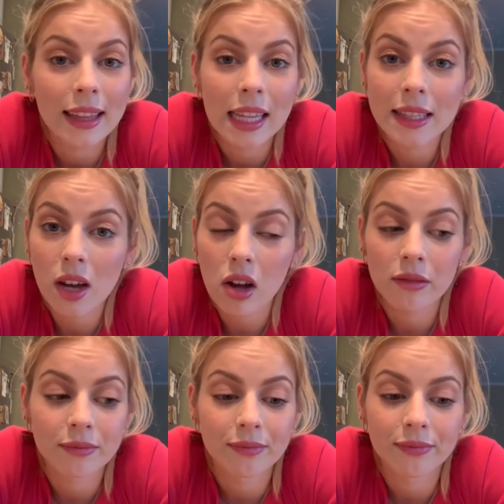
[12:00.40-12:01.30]
That's
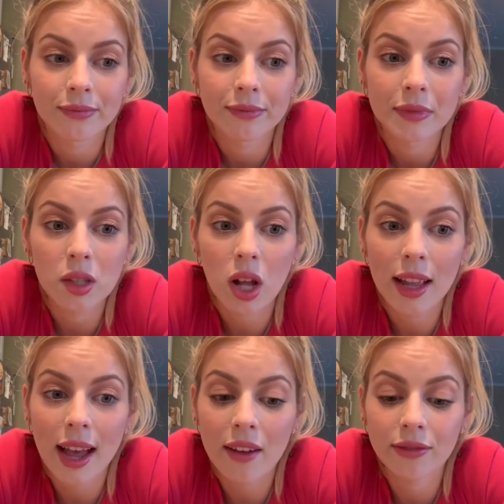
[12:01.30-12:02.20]
all. That's all I
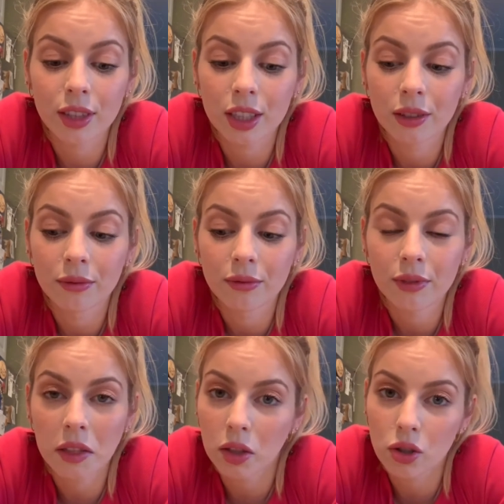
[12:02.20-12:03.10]
got for you.
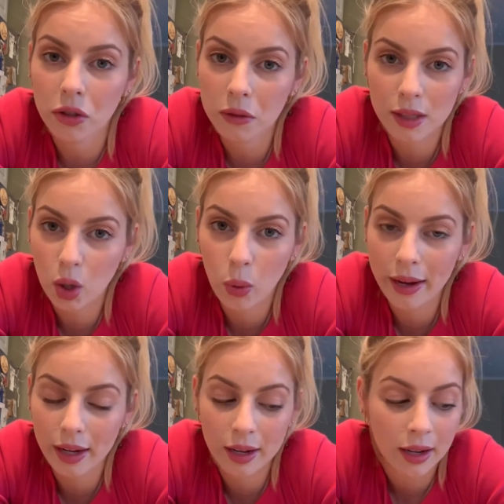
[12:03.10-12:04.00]
I told you, it's a
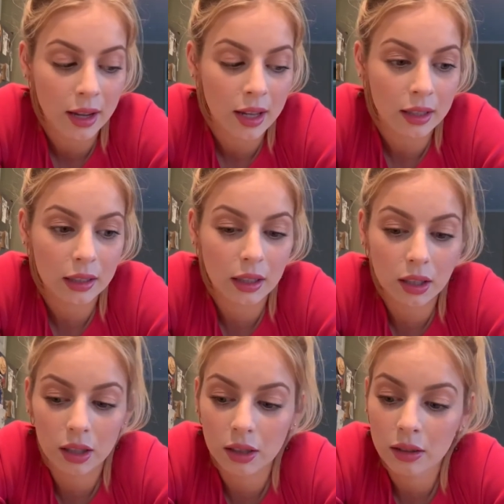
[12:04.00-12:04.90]
quick
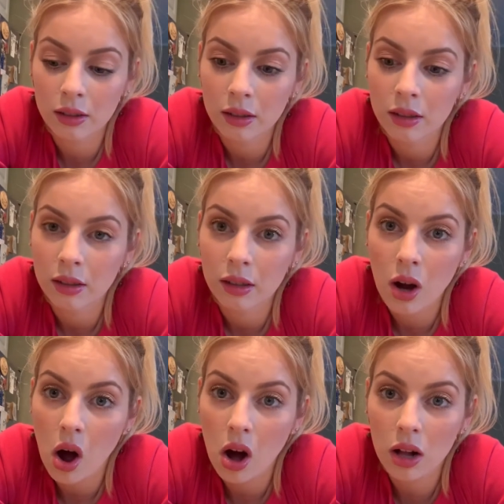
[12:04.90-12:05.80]
little
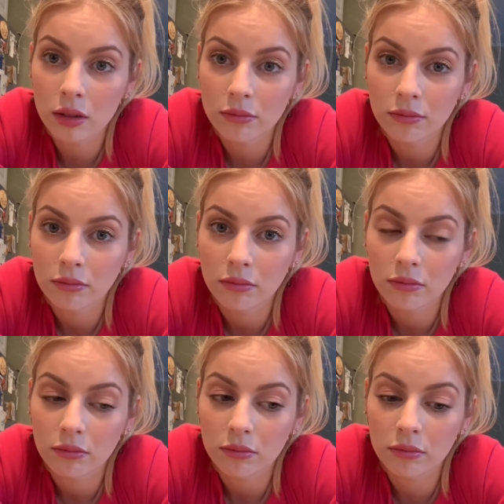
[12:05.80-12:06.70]
haul.
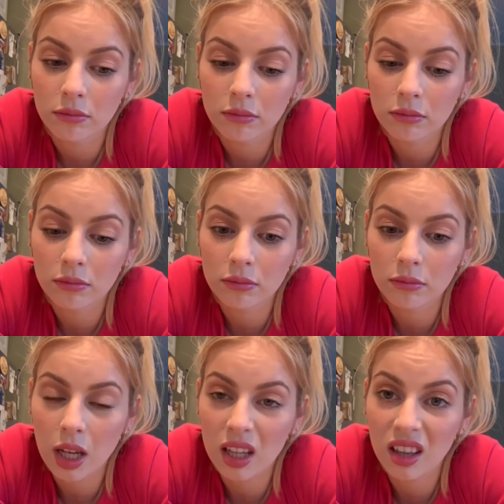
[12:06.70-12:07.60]

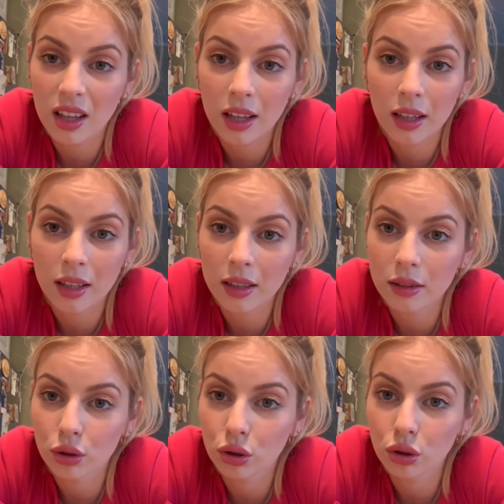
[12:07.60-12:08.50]

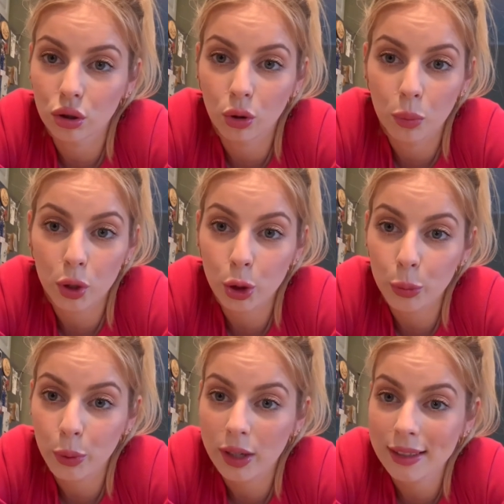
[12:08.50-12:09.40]
Nothing super
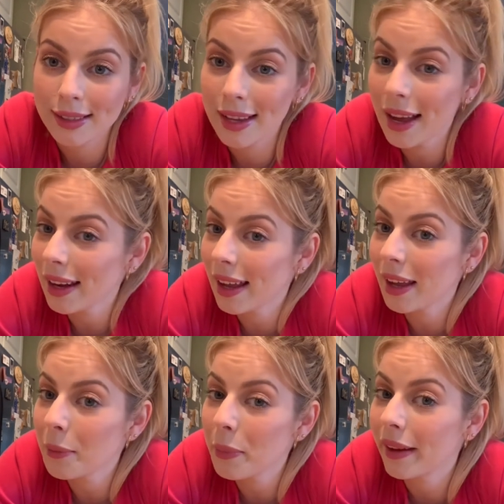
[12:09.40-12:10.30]
duper
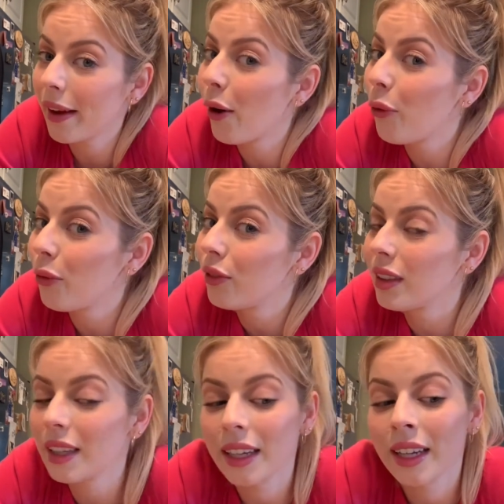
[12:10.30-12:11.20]
exciting, but
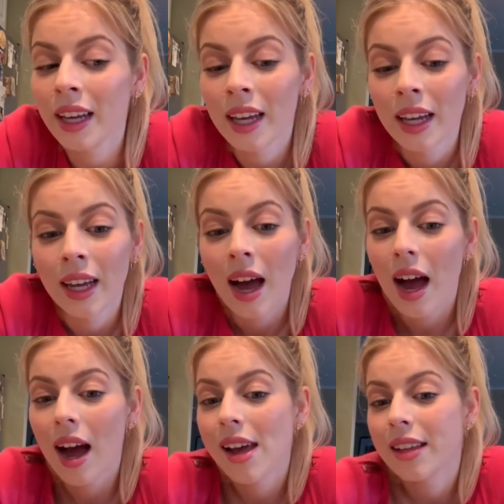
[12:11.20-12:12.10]
hopefully
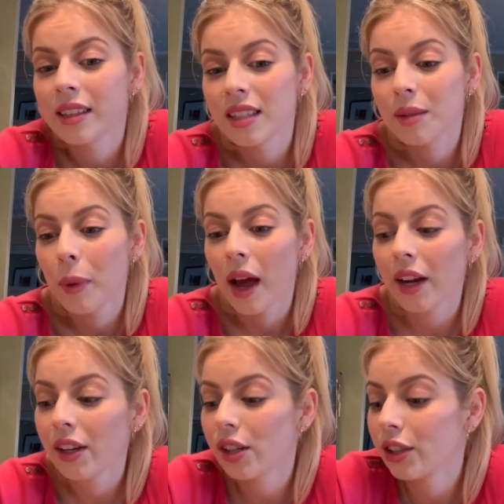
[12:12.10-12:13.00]
I
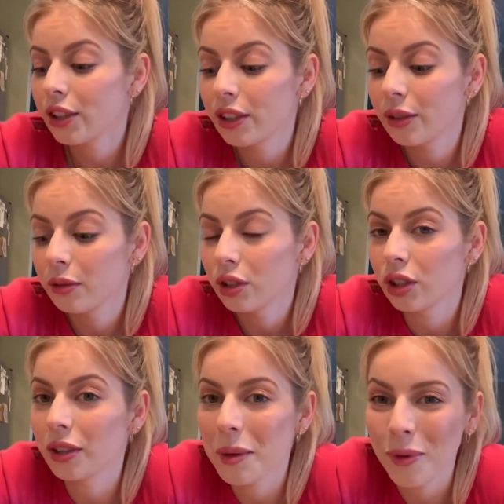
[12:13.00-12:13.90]
inspire you
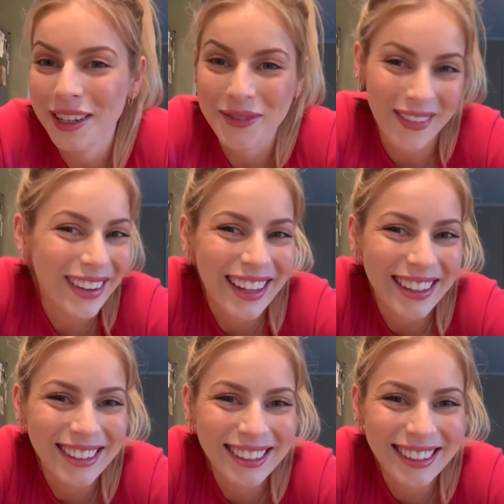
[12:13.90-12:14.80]
to keep watching my videos,